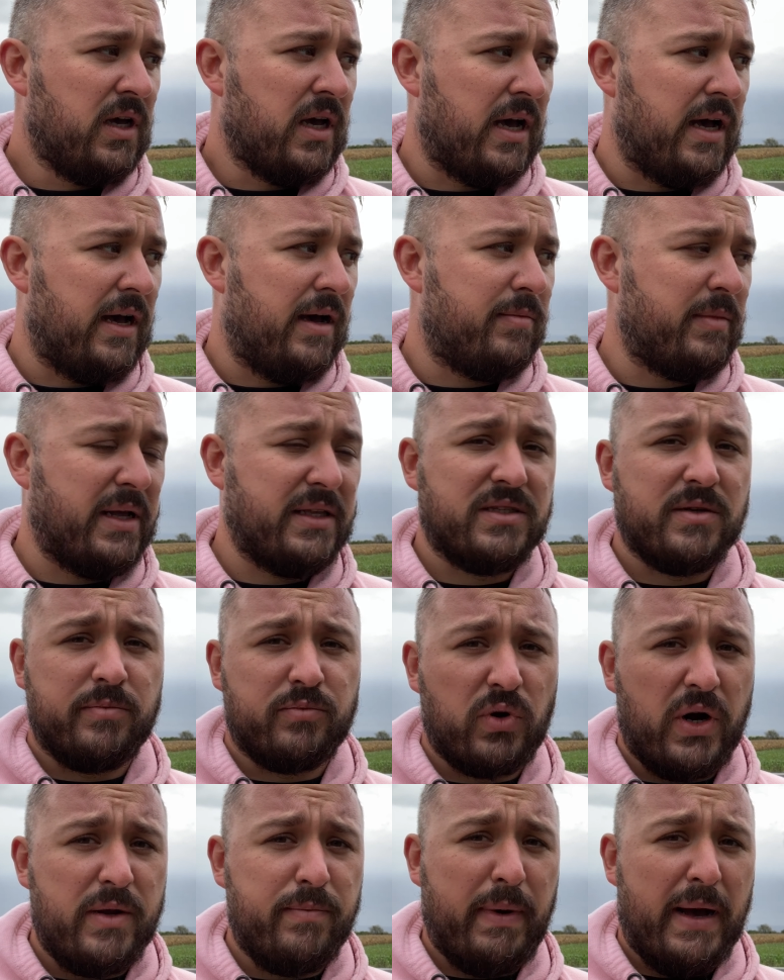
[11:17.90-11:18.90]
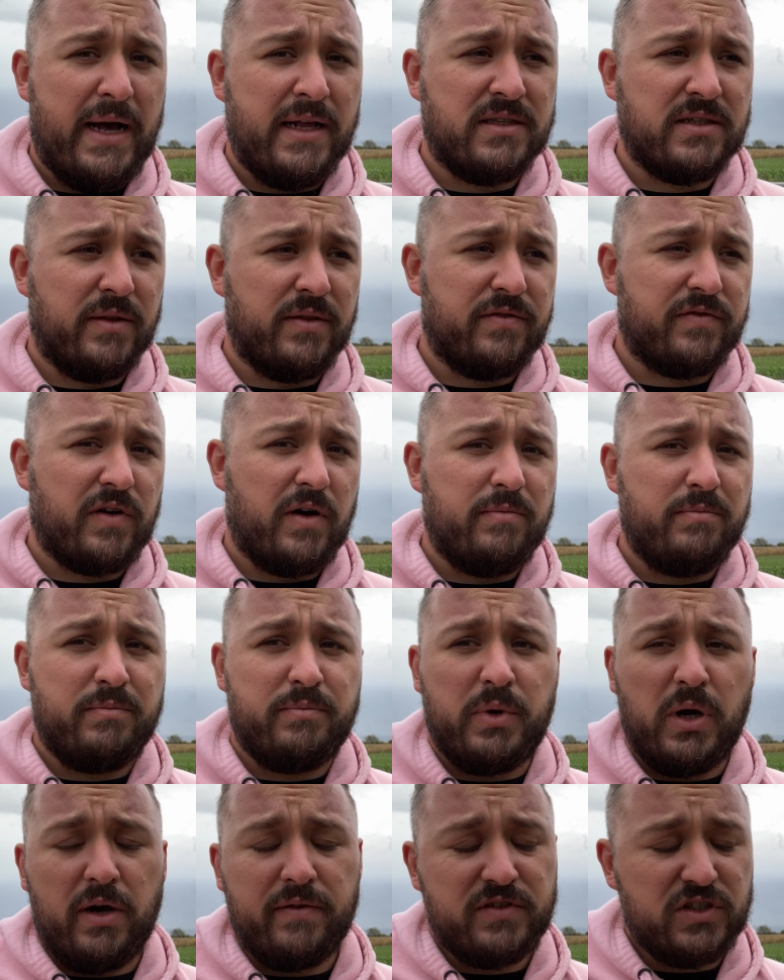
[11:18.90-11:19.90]
and some brake pads up the
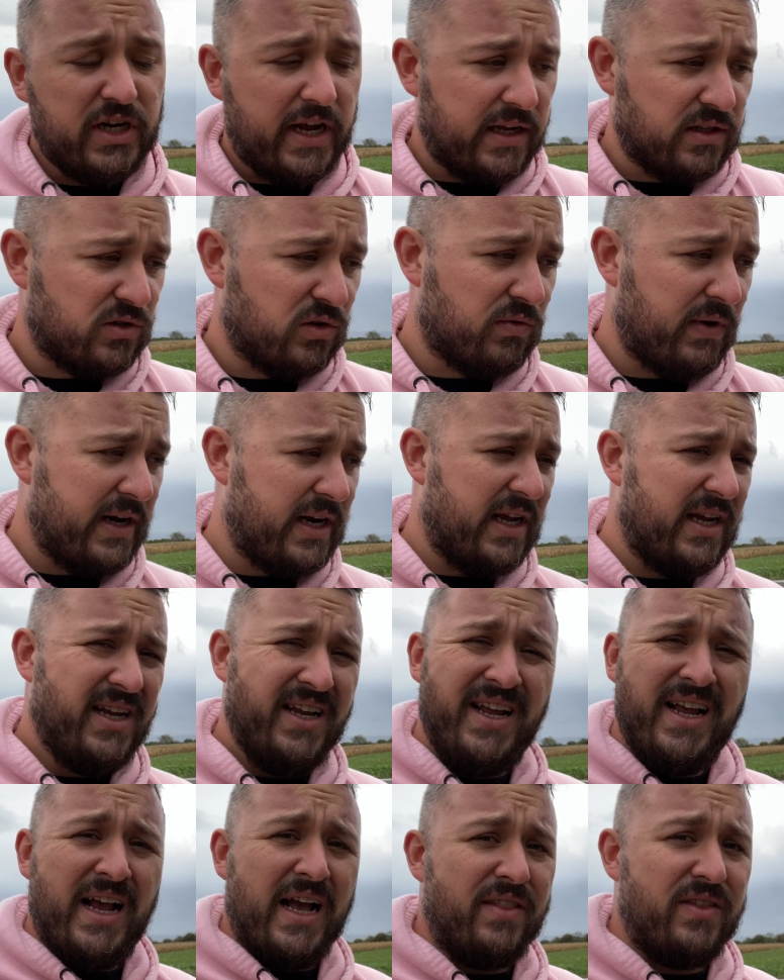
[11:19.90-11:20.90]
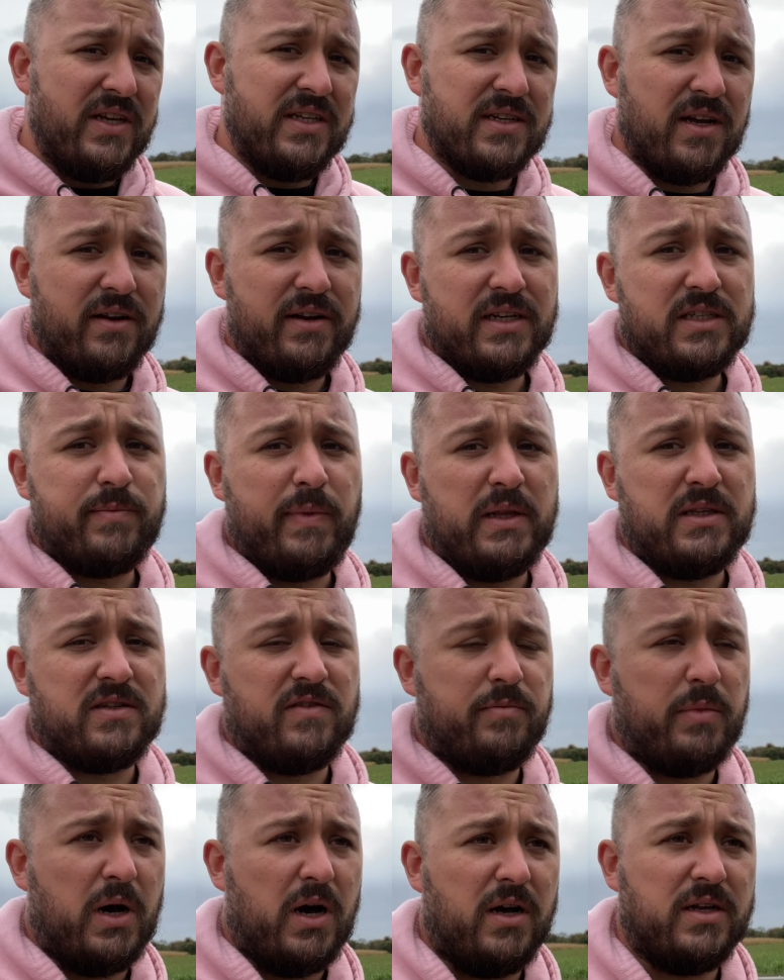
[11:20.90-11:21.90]
front. But I've checked already, and these aren't
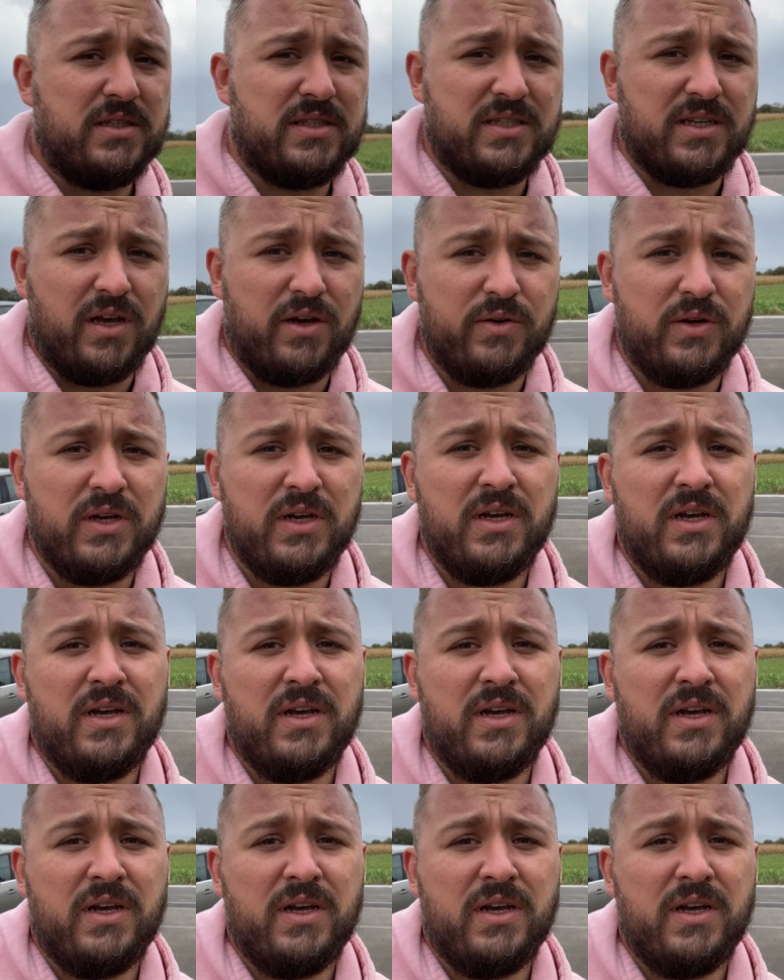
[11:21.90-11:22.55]
expensive parts. So